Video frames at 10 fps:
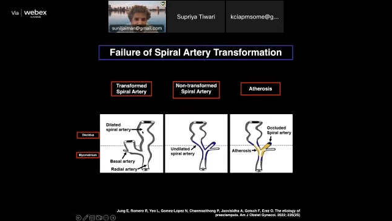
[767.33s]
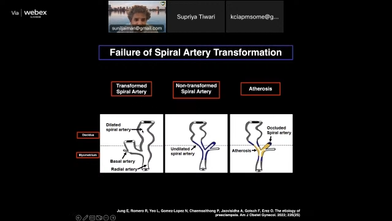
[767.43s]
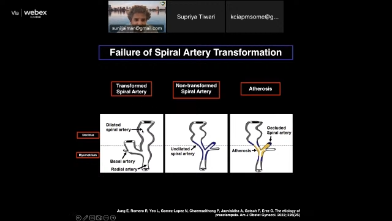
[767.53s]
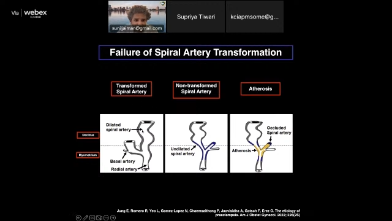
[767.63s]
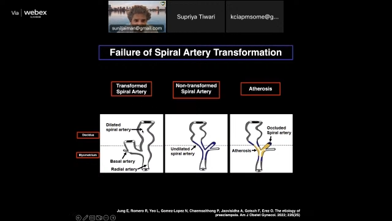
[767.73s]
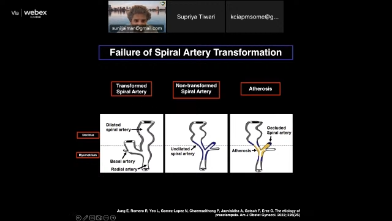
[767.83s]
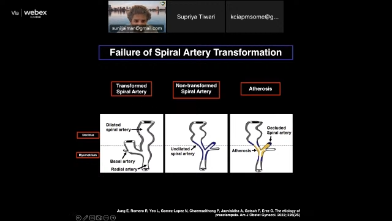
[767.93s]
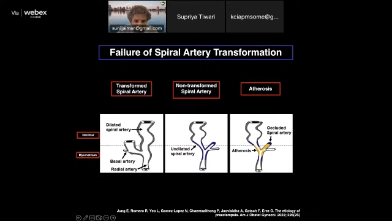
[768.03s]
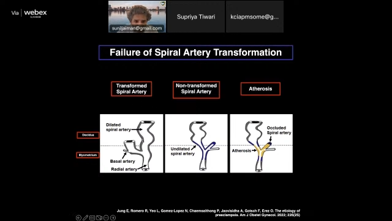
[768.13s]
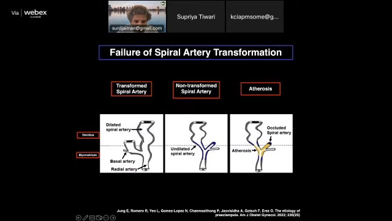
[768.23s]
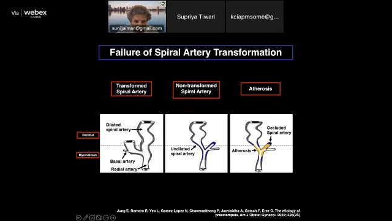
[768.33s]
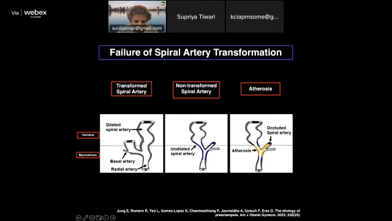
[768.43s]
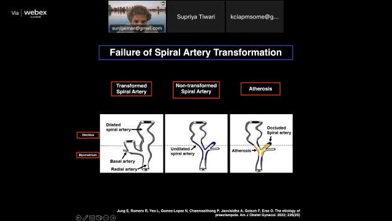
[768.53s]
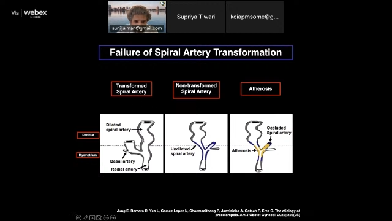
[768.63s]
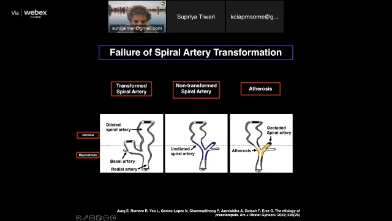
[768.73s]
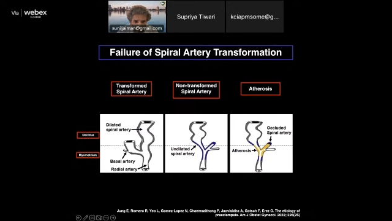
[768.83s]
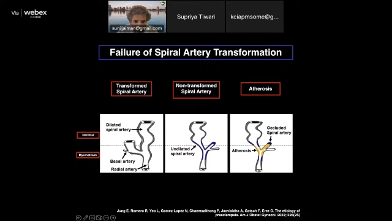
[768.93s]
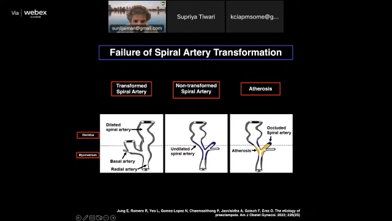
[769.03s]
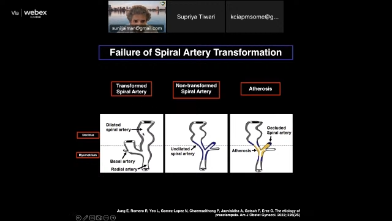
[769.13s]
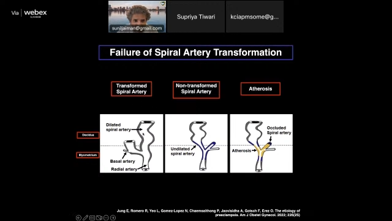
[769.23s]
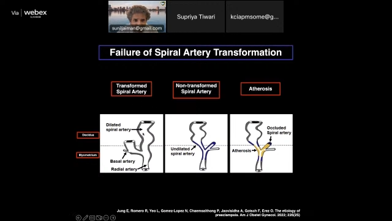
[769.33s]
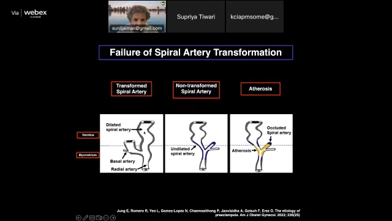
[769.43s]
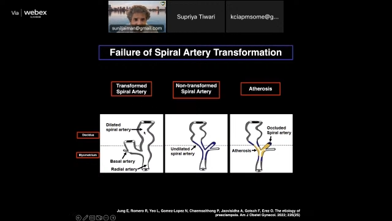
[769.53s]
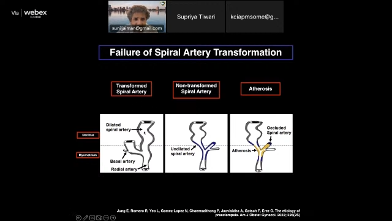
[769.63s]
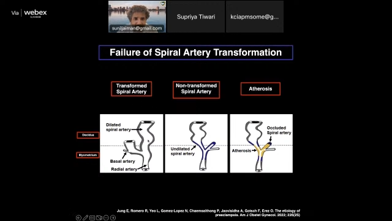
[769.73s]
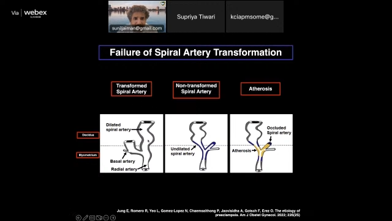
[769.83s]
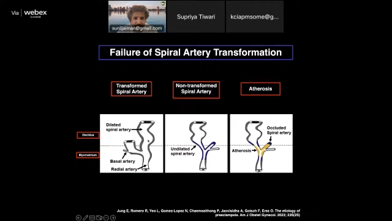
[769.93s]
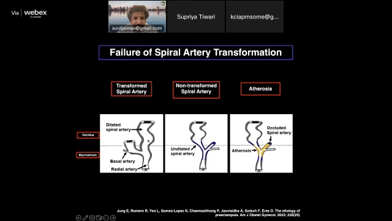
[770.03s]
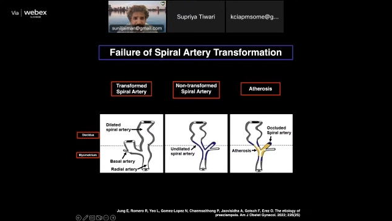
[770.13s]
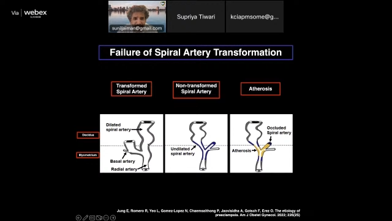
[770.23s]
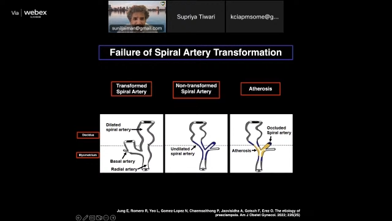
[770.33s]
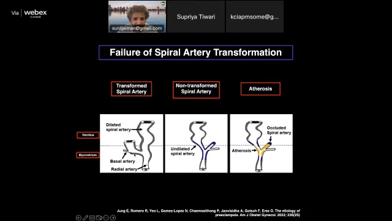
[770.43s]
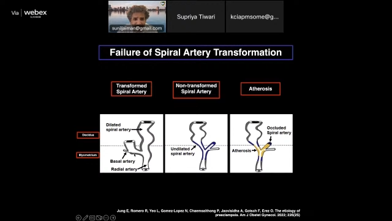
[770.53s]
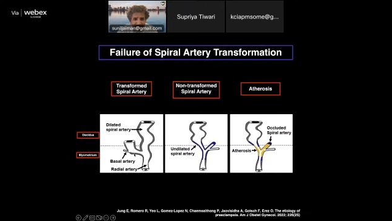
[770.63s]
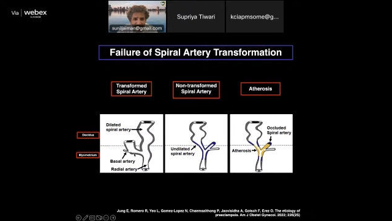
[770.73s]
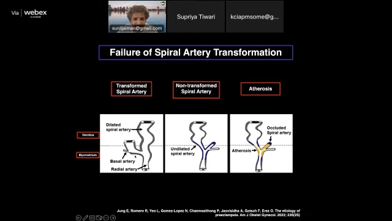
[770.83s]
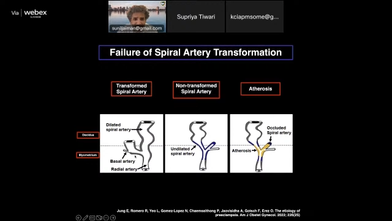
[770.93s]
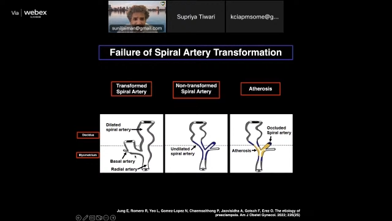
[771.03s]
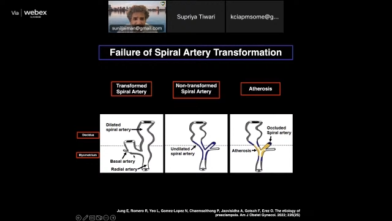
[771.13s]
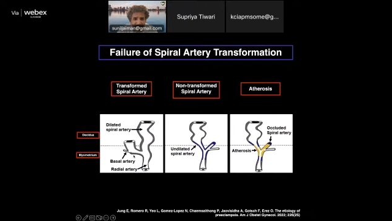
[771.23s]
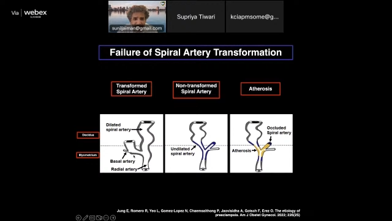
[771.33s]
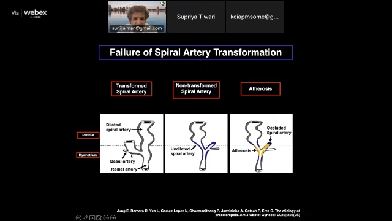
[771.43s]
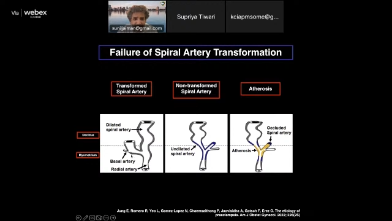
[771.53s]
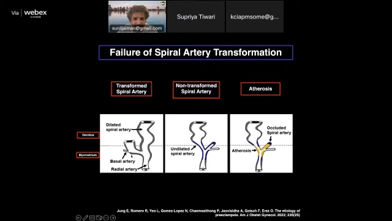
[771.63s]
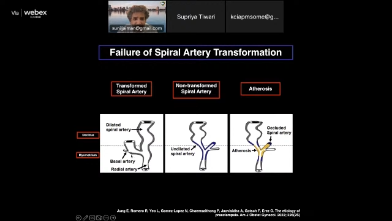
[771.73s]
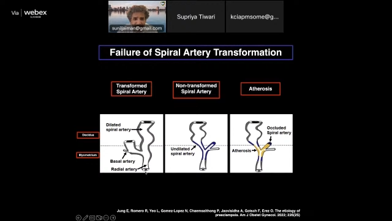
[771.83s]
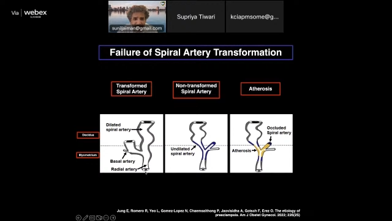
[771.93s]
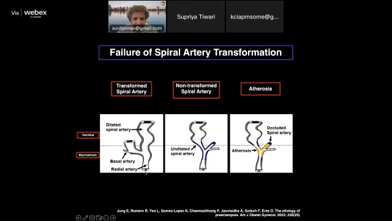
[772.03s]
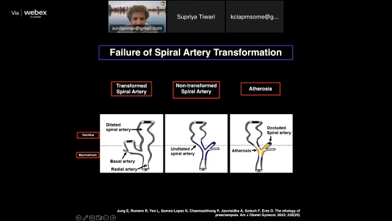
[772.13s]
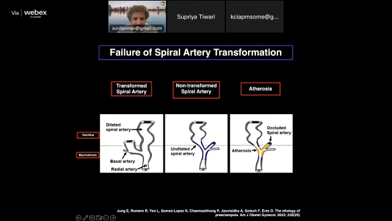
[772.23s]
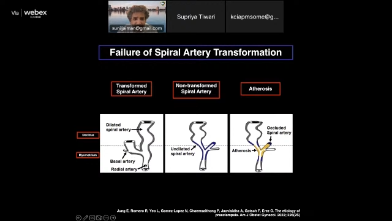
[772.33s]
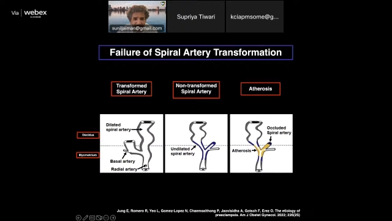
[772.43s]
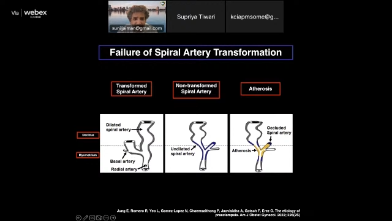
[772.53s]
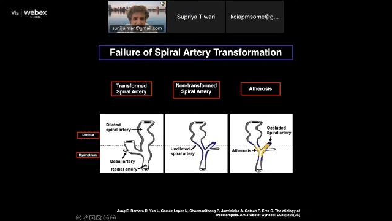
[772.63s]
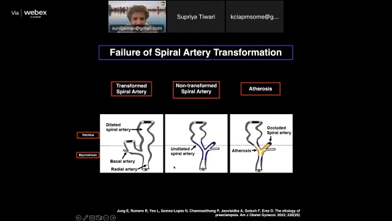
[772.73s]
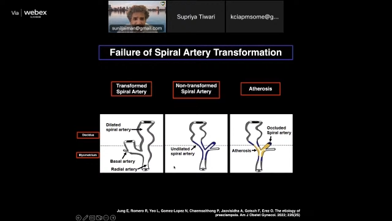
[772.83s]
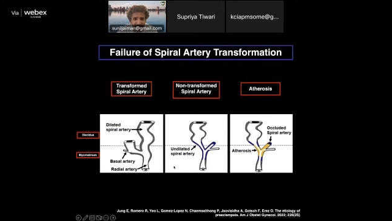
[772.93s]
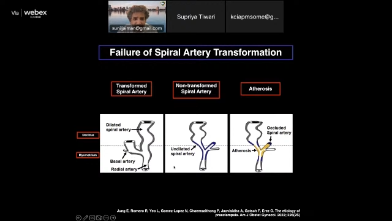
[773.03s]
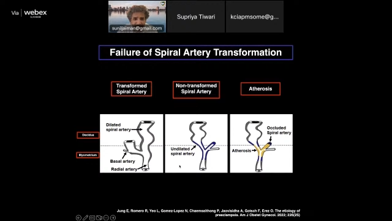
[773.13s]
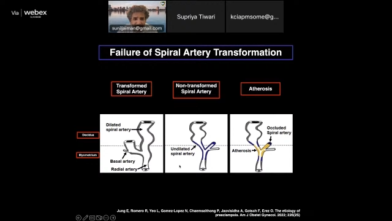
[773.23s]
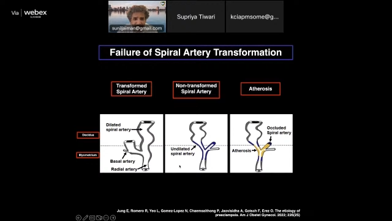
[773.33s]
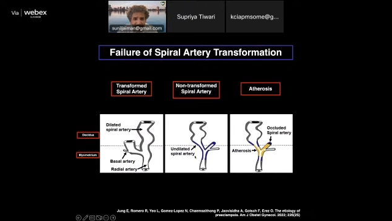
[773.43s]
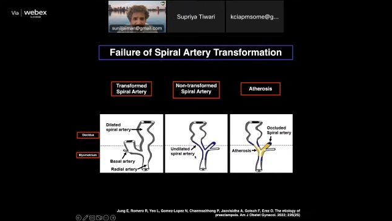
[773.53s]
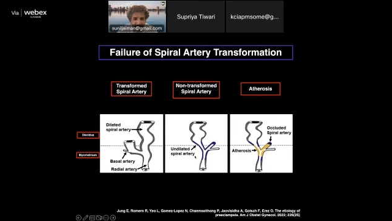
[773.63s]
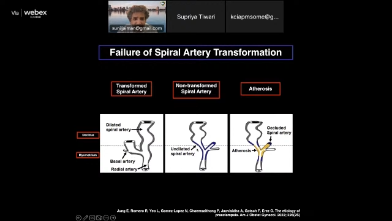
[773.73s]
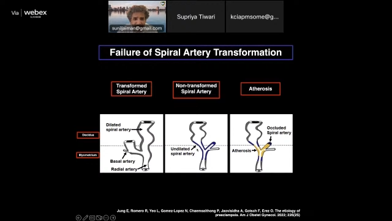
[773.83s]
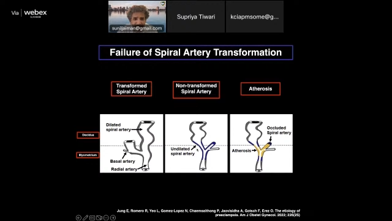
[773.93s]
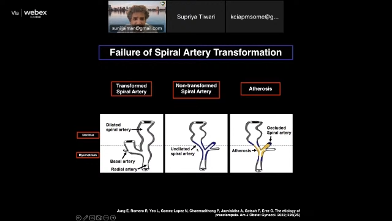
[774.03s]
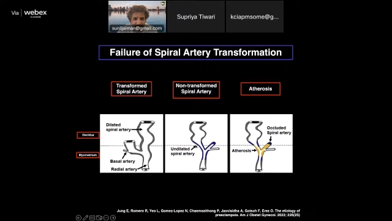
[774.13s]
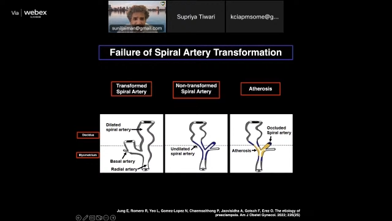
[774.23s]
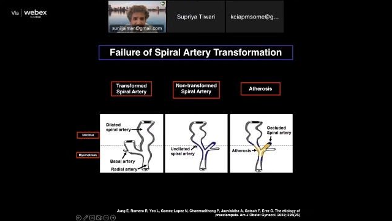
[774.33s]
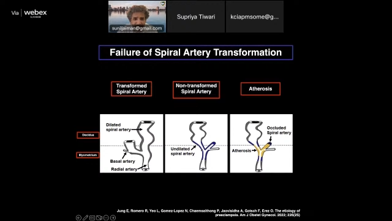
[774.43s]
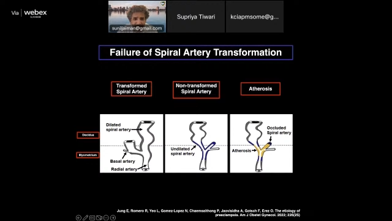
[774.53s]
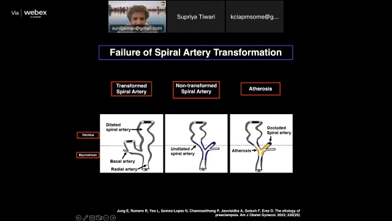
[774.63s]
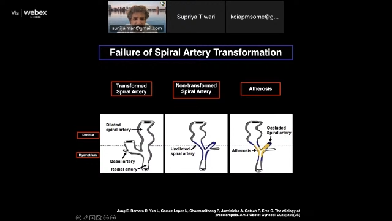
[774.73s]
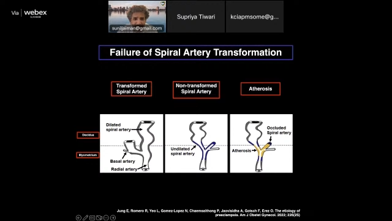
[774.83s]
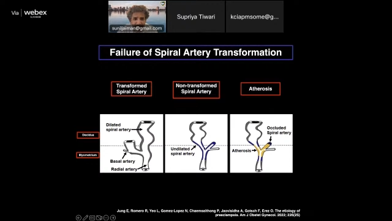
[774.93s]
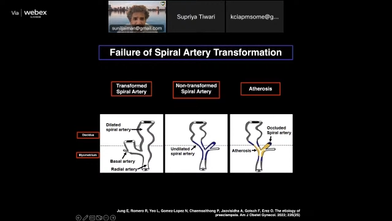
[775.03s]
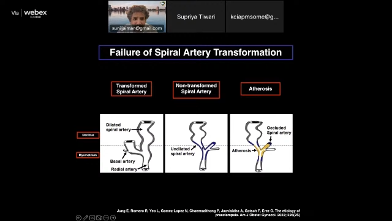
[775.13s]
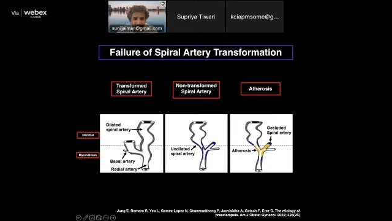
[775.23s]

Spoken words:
Nobody's mouth can be seen.